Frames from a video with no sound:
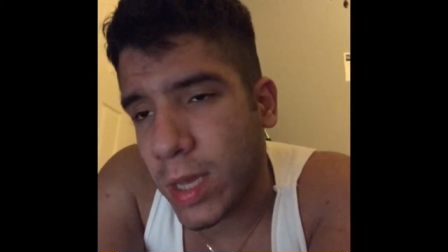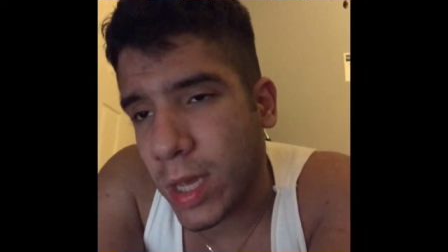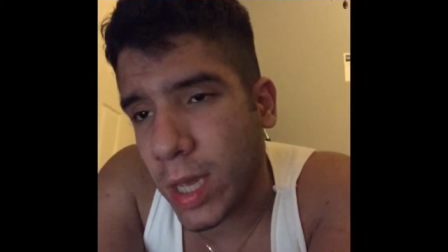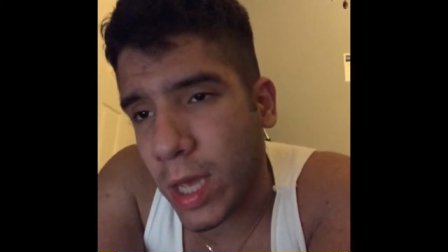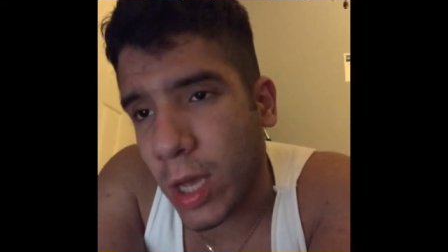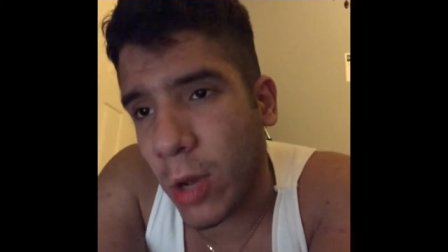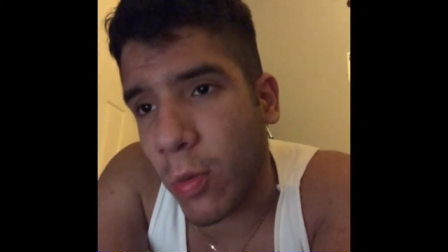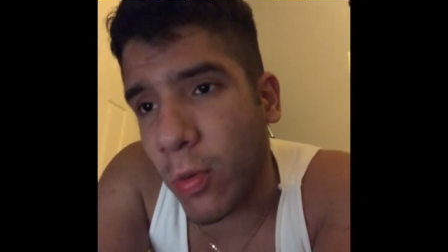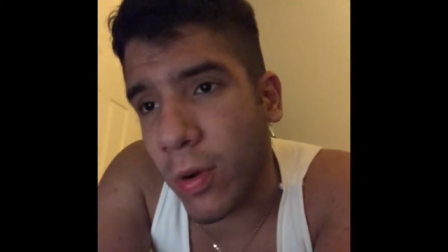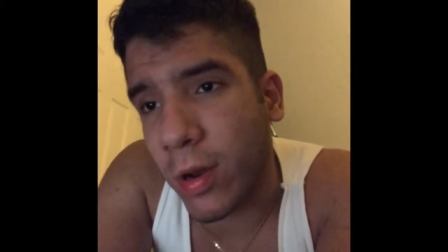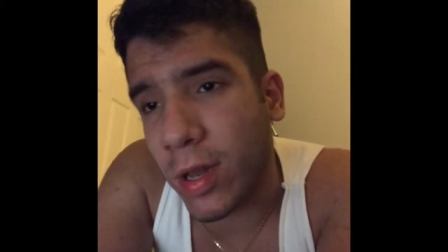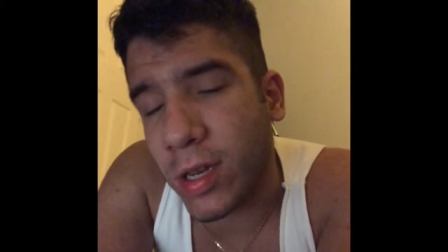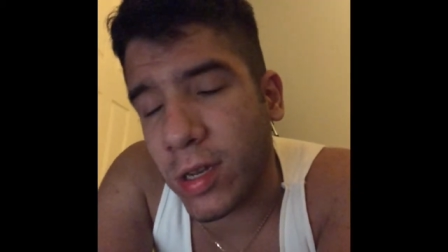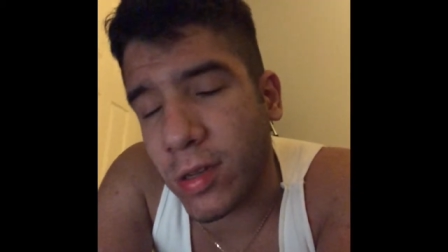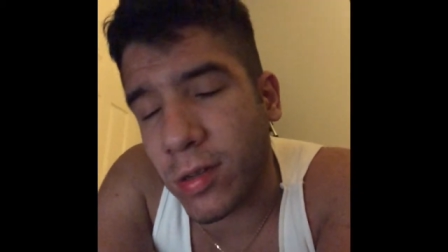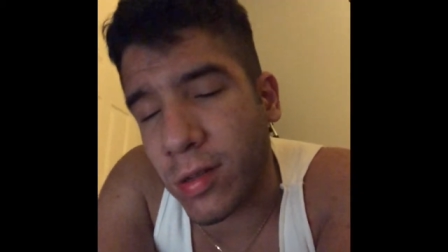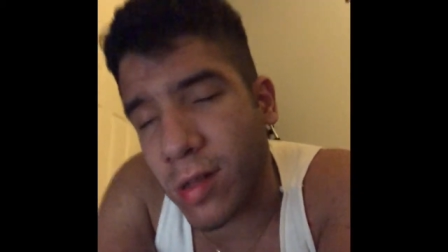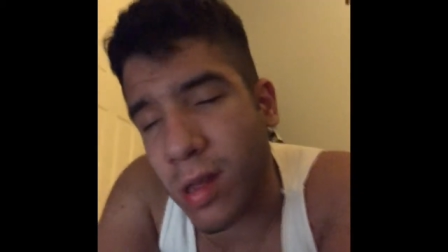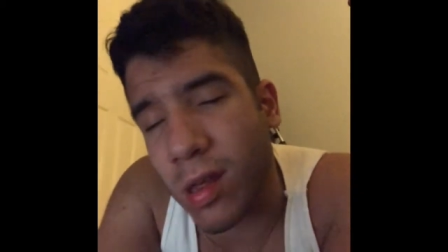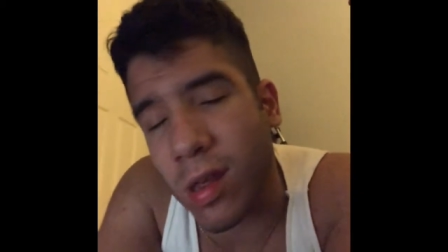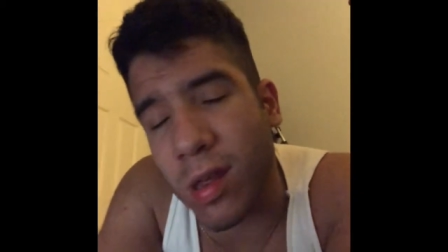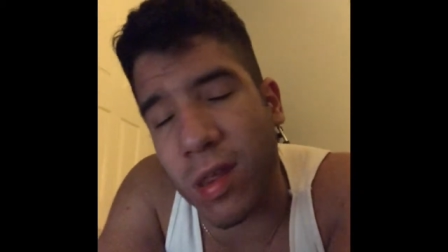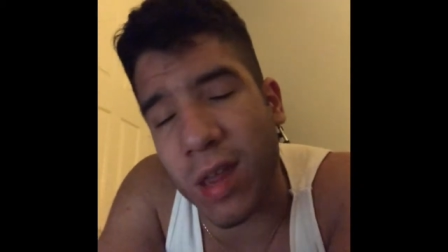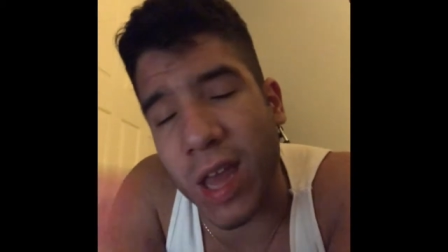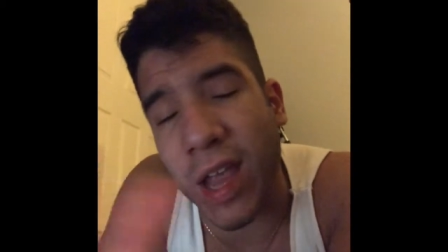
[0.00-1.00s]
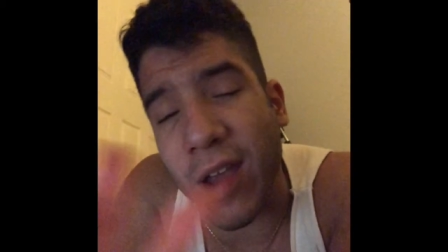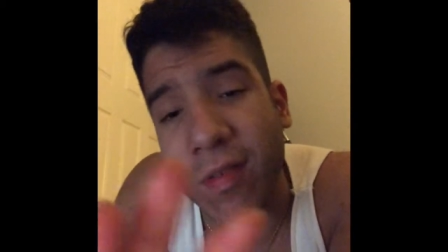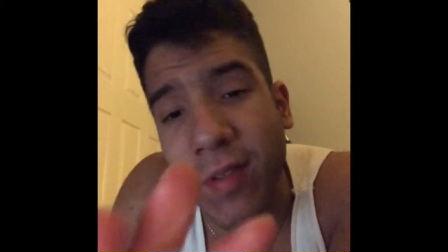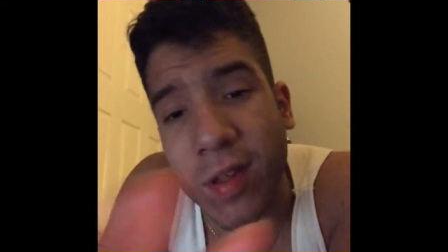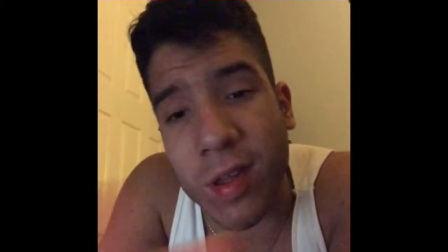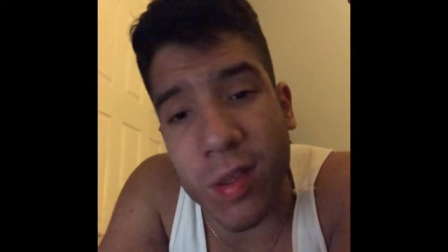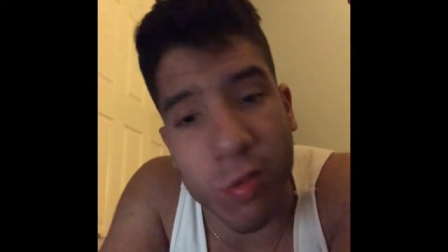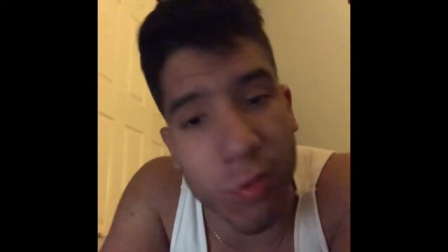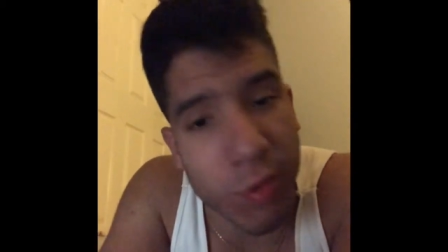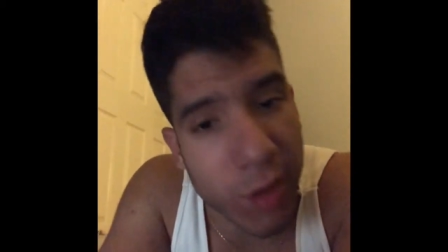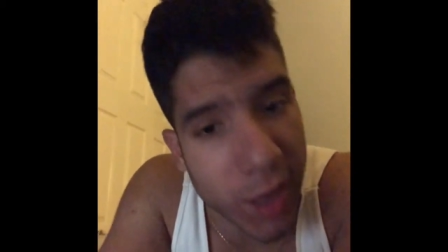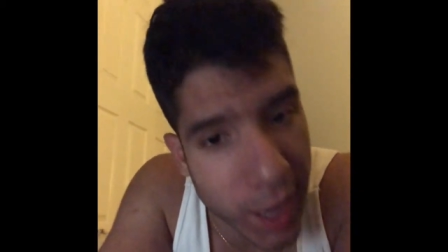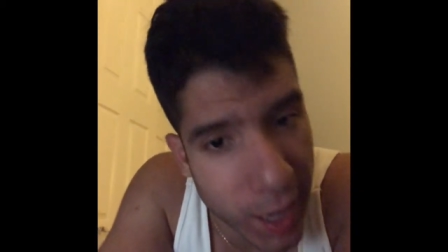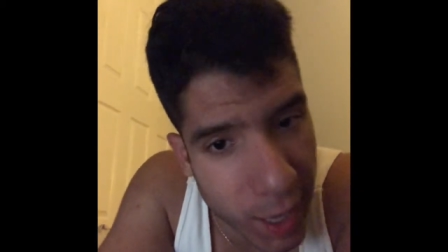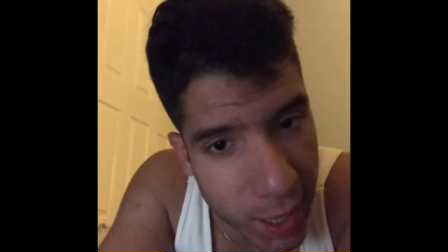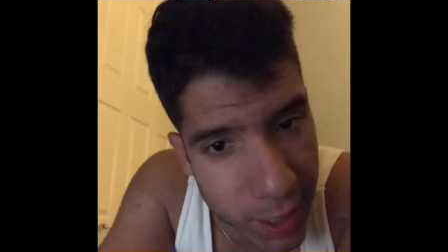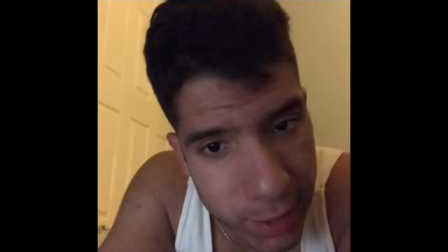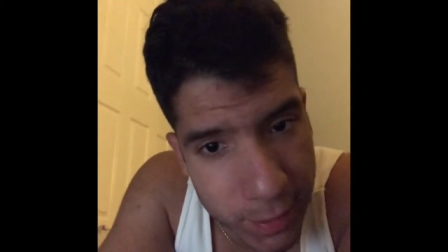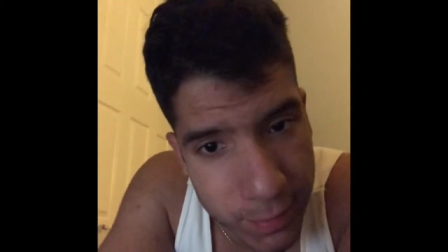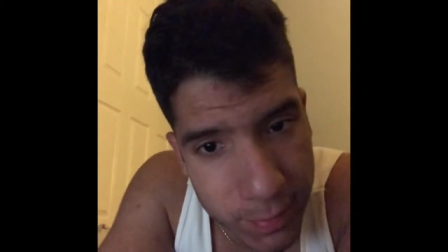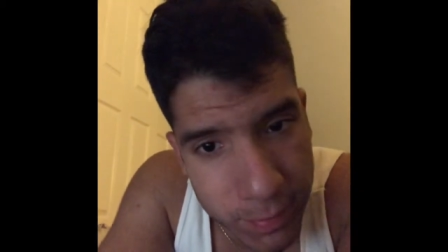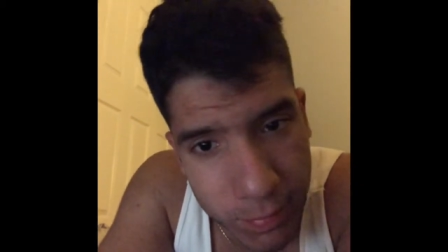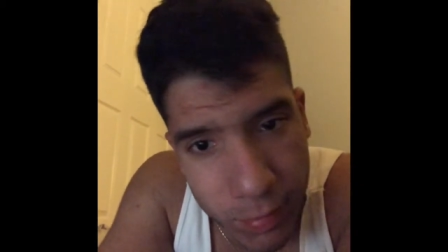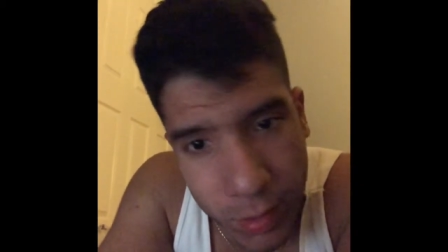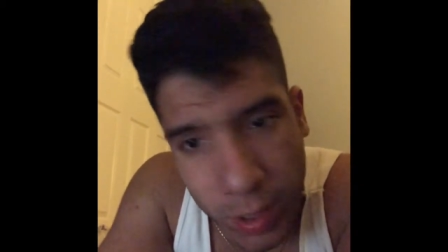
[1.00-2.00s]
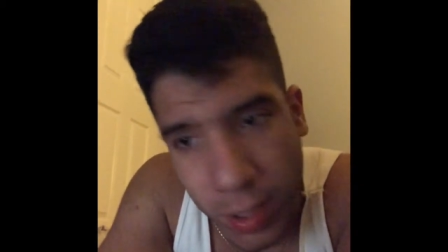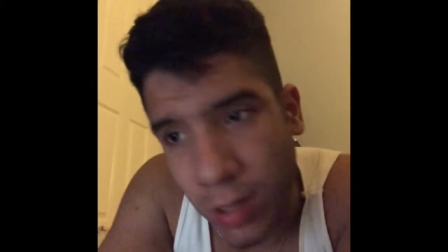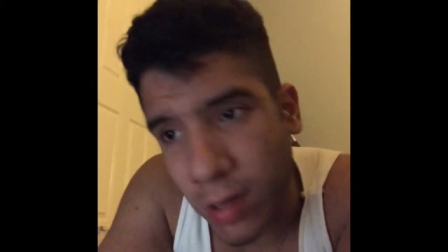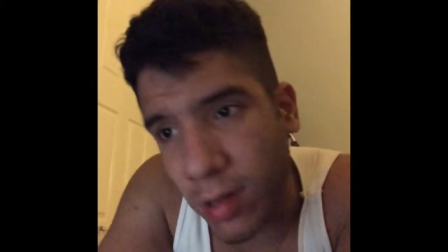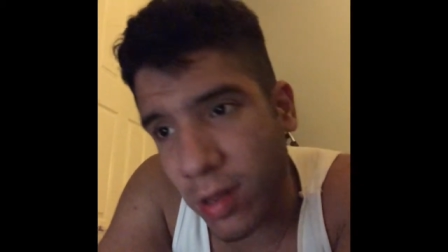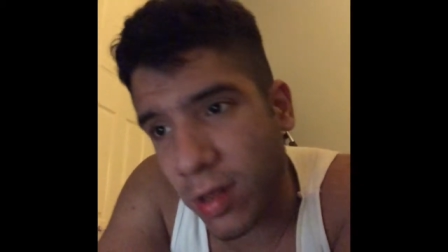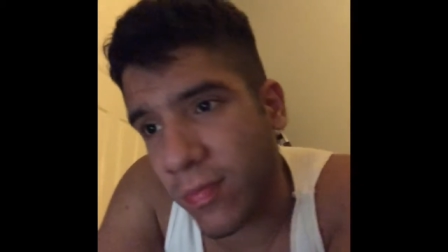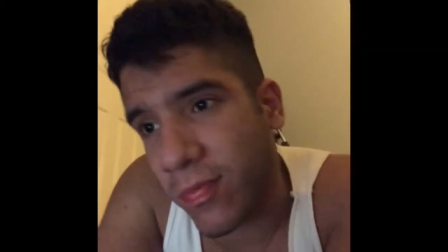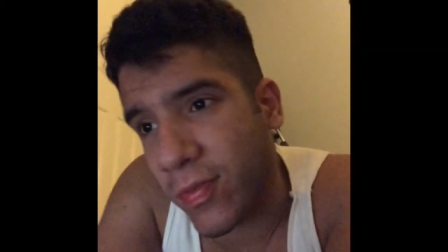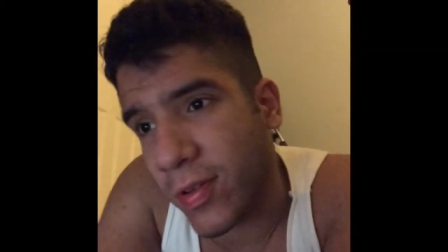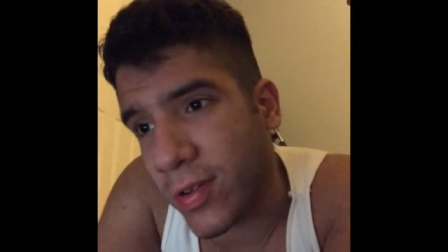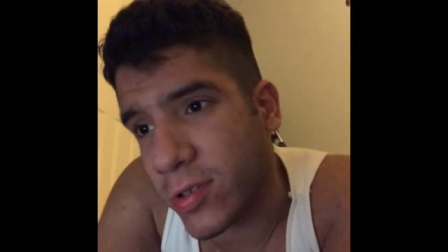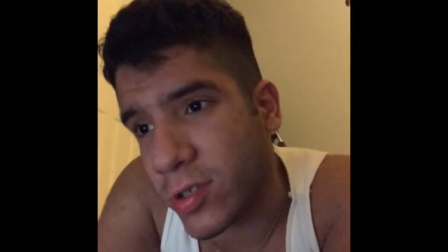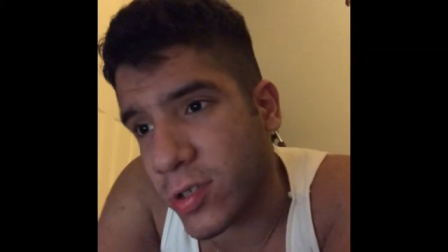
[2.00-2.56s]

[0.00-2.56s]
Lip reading: as safely as you can, because if